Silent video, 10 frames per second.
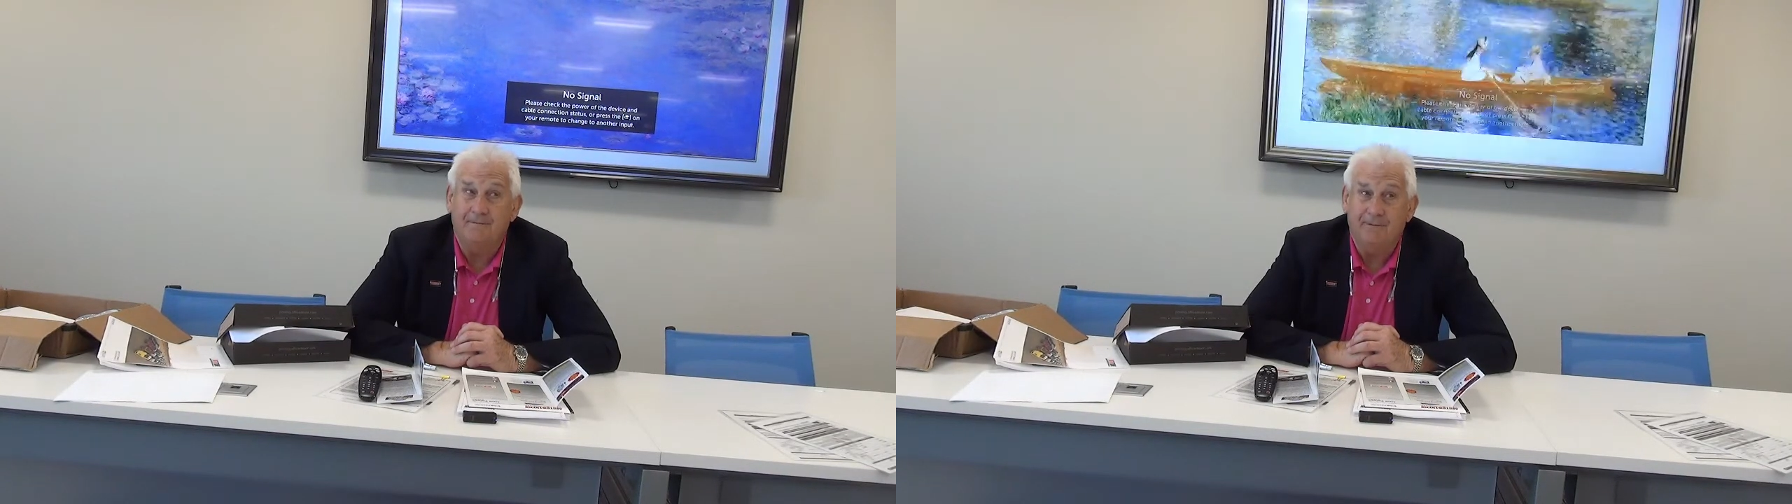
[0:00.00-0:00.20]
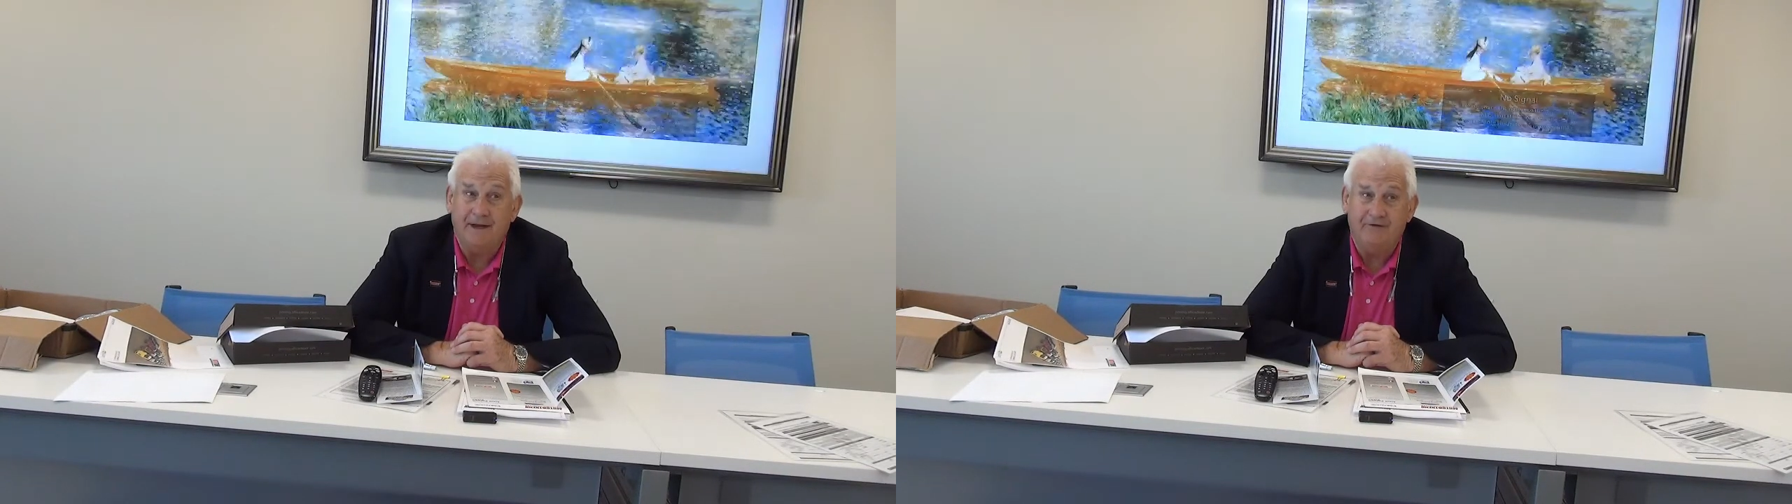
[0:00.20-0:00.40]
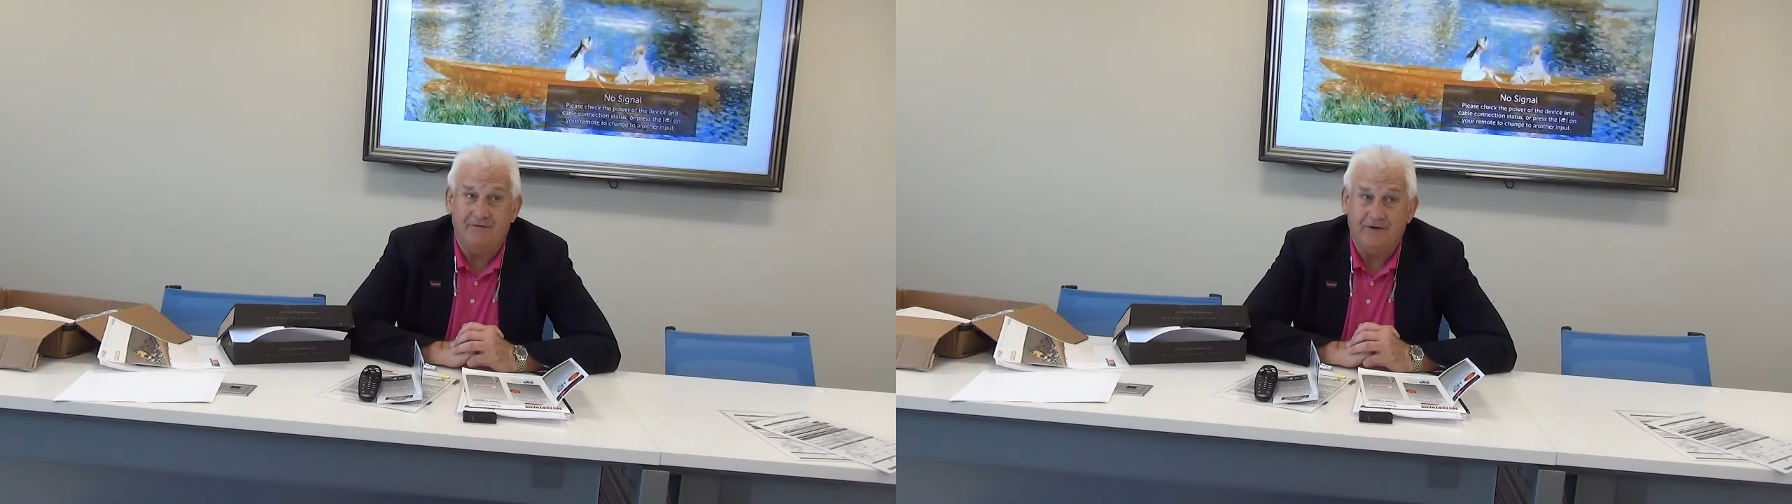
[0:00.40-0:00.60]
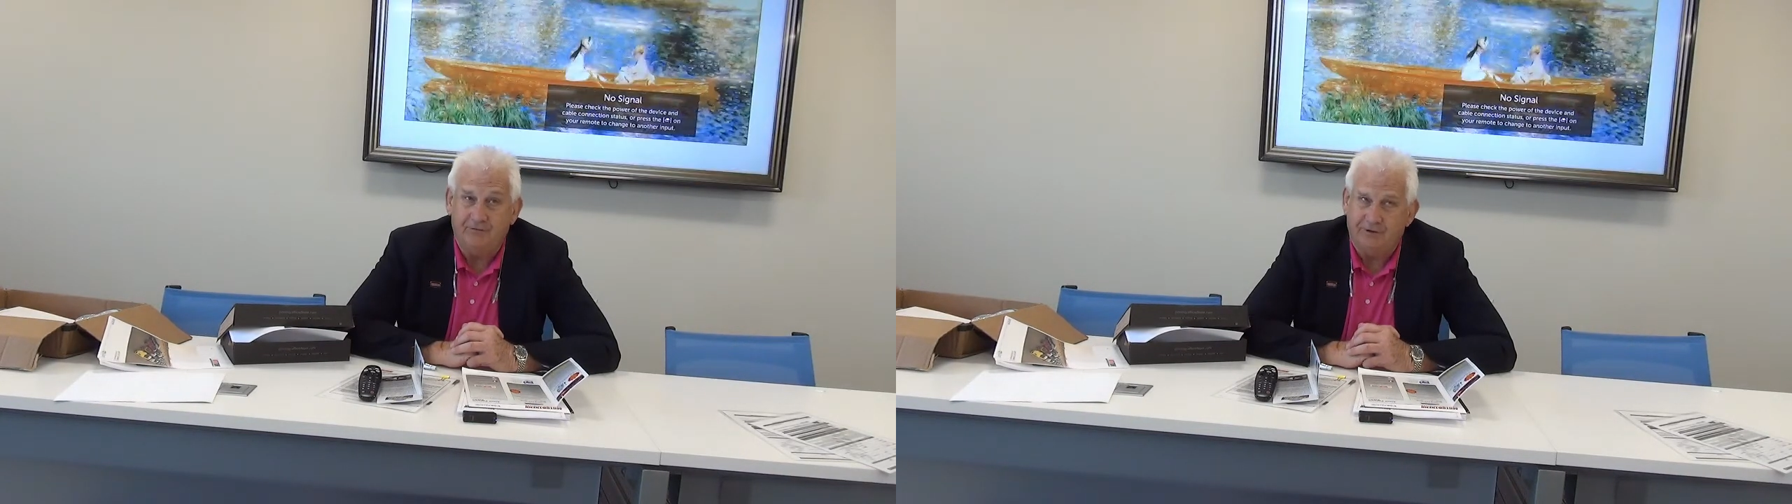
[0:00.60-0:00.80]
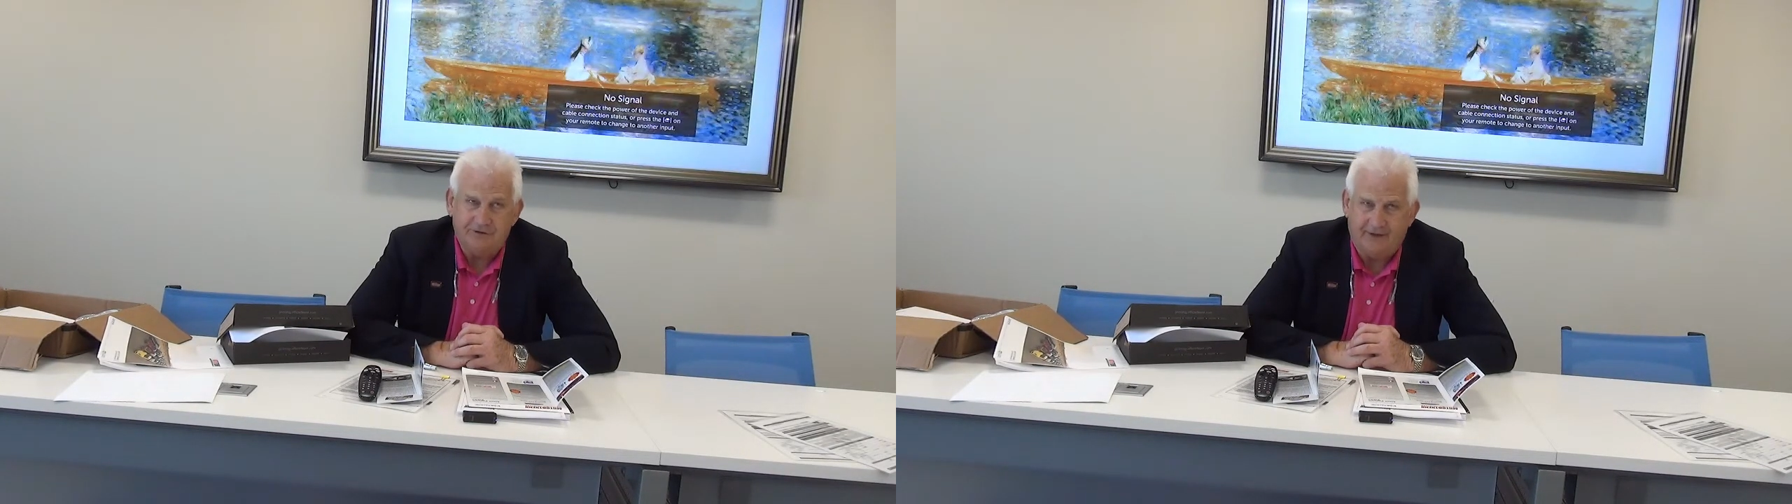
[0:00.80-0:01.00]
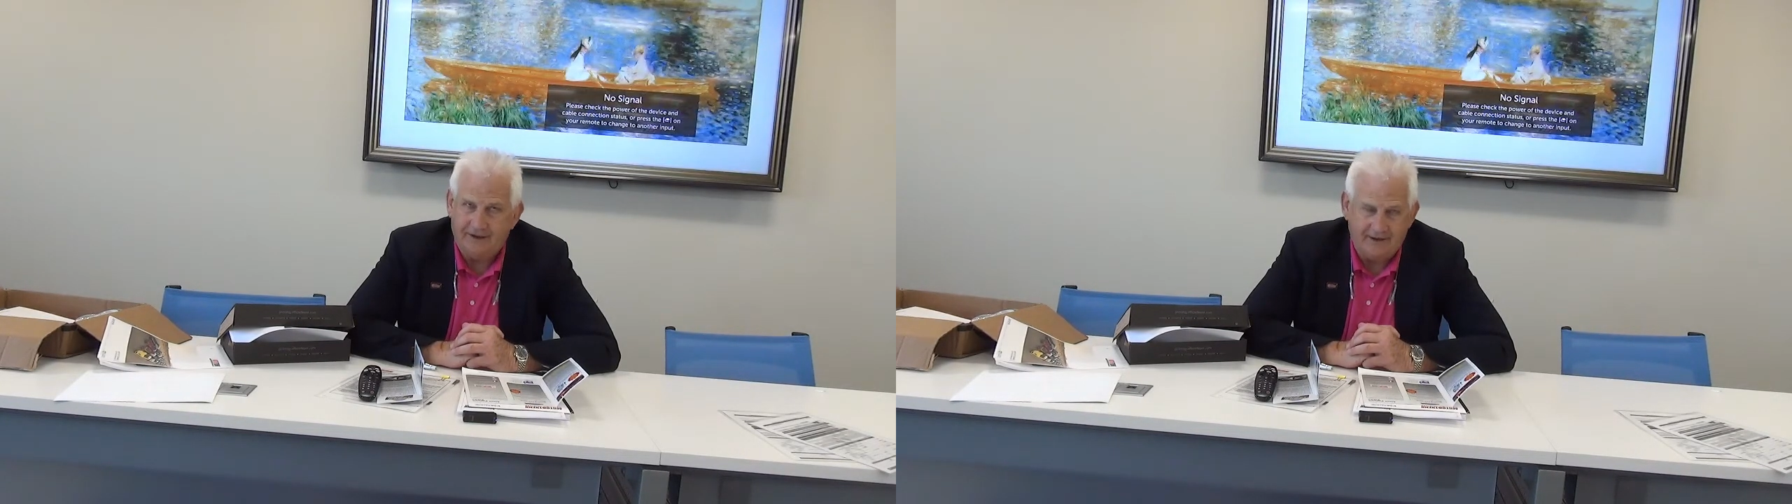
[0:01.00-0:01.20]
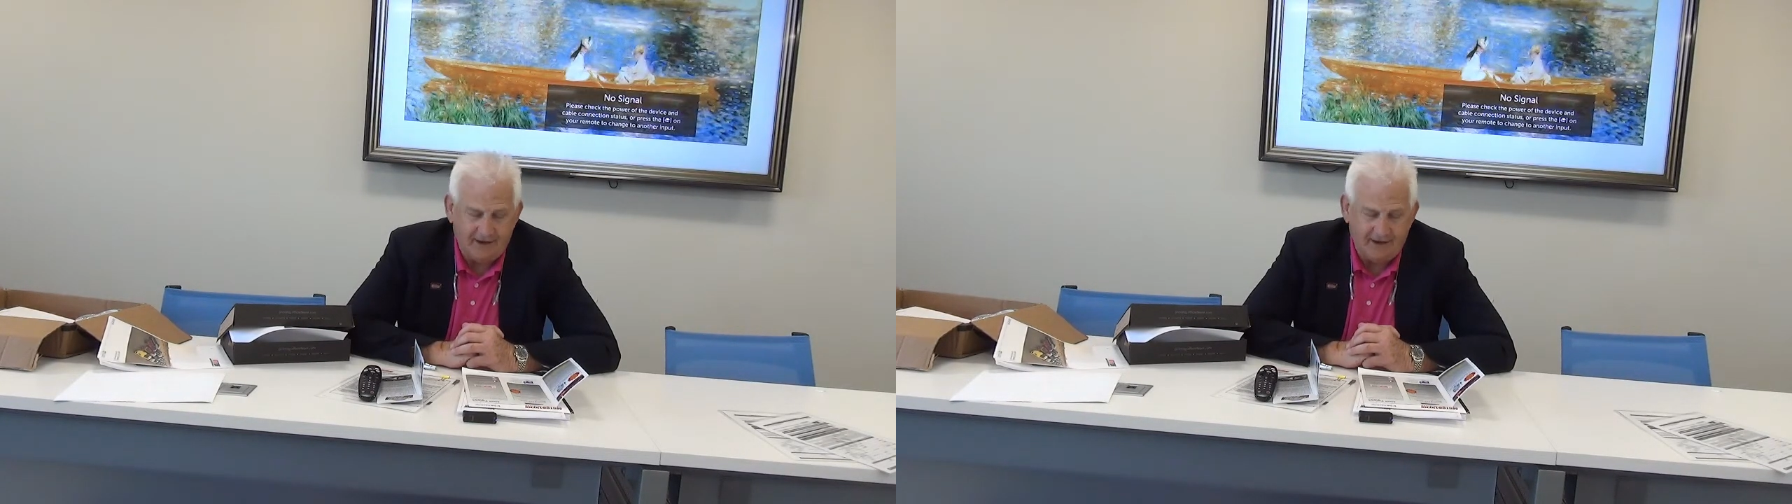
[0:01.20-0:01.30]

benefits, which they didn't